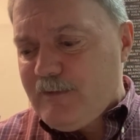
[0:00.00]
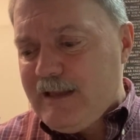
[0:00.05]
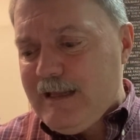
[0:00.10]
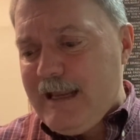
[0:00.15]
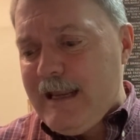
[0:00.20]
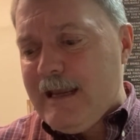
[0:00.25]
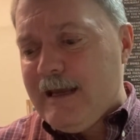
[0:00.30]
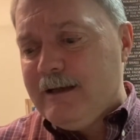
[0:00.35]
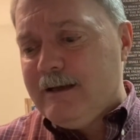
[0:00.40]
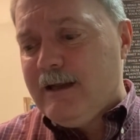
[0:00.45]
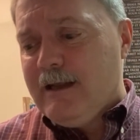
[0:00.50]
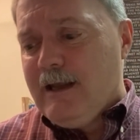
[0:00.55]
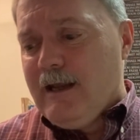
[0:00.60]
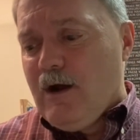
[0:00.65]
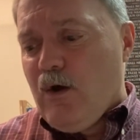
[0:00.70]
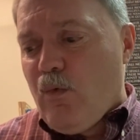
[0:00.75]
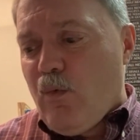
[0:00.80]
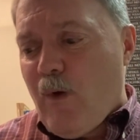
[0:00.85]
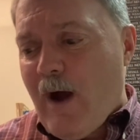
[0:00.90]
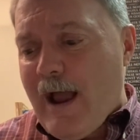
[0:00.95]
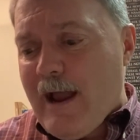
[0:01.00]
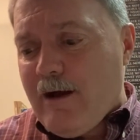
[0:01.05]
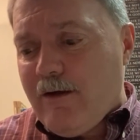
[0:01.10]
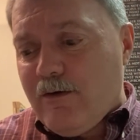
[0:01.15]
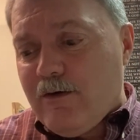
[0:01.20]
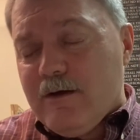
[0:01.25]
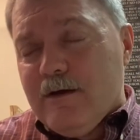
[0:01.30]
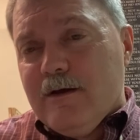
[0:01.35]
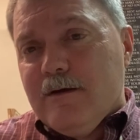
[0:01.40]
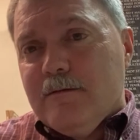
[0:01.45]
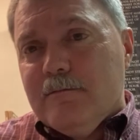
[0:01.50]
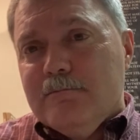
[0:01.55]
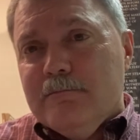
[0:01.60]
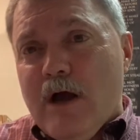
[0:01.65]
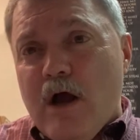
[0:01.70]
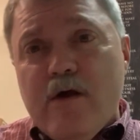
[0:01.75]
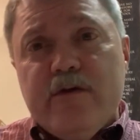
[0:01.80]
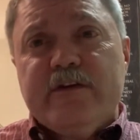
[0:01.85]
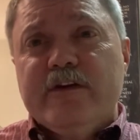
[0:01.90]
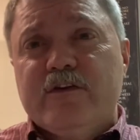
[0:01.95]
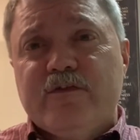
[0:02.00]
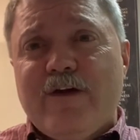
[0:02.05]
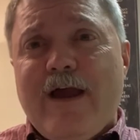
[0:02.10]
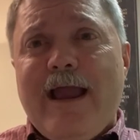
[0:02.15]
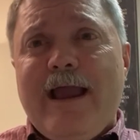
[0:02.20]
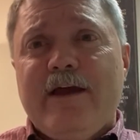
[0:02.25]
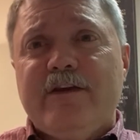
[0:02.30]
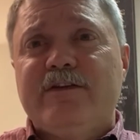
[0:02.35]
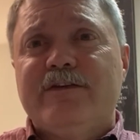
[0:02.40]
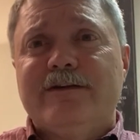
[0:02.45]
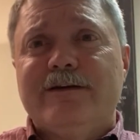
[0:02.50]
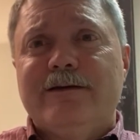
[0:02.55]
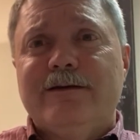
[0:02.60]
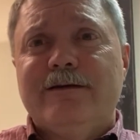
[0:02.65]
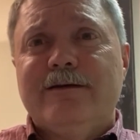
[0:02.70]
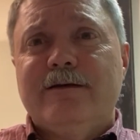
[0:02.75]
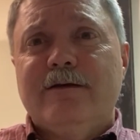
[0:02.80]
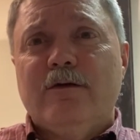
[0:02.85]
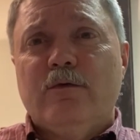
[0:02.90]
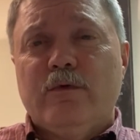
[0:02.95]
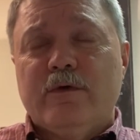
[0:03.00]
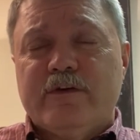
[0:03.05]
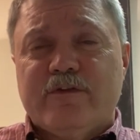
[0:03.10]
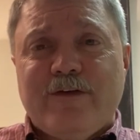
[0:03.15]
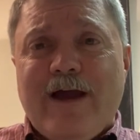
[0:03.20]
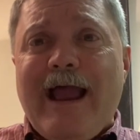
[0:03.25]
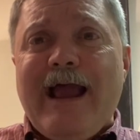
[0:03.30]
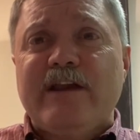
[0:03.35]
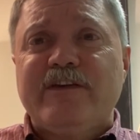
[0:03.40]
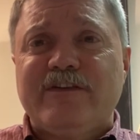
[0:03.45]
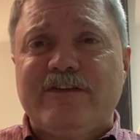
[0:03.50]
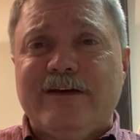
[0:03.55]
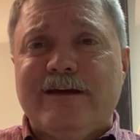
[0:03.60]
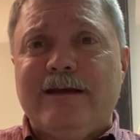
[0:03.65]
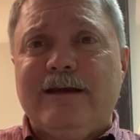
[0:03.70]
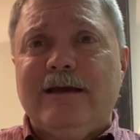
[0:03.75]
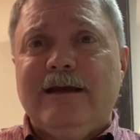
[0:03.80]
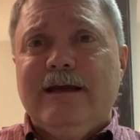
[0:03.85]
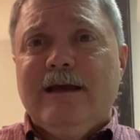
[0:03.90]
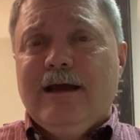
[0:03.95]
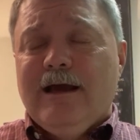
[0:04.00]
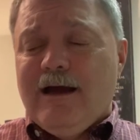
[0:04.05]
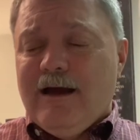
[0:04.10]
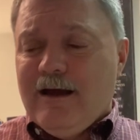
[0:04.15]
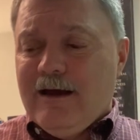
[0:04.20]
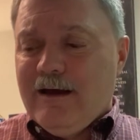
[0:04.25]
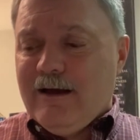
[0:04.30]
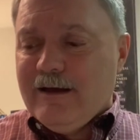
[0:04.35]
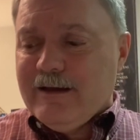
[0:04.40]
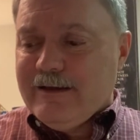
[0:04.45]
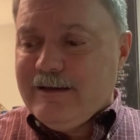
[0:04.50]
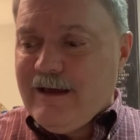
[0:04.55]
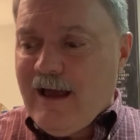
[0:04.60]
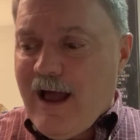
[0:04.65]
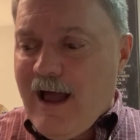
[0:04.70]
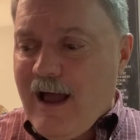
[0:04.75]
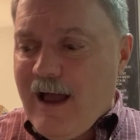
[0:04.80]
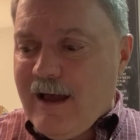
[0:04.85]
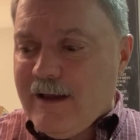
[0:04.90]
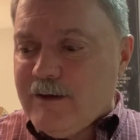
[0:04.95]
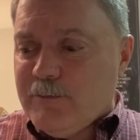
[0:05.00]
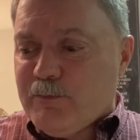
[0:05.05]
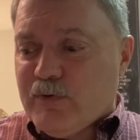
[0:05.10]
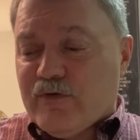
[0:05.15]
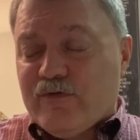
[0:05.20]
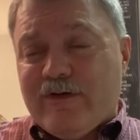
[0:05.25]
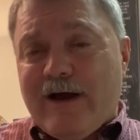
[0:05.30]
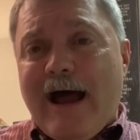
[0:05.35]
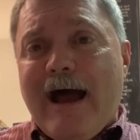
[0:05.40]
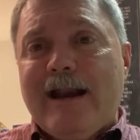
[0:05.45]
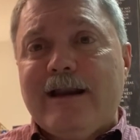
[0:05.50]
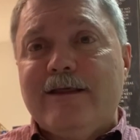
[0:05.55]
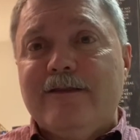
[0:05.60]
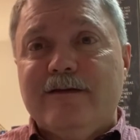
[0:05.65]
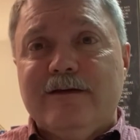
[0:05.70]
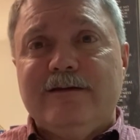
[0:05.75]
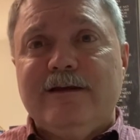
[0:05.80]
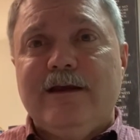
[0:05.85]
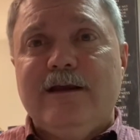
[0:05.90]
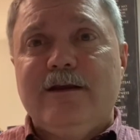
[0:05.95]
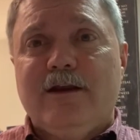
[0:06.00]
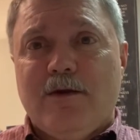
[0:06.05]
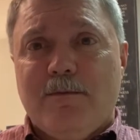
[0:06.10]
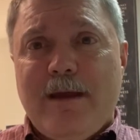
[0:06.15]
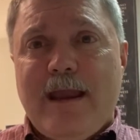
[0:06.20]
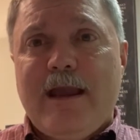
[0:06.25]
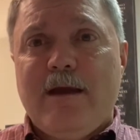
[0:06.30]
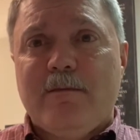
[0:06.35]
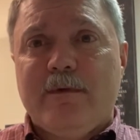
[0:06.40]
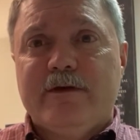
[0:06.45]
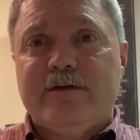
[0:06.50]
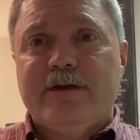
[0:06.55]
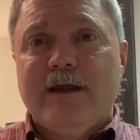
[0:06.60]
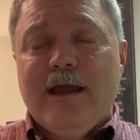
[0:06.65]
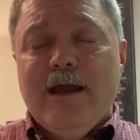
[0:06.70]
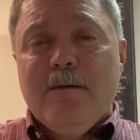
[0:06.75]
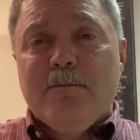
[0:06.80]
And while Moses was fasting, God provided the Ten Commandments.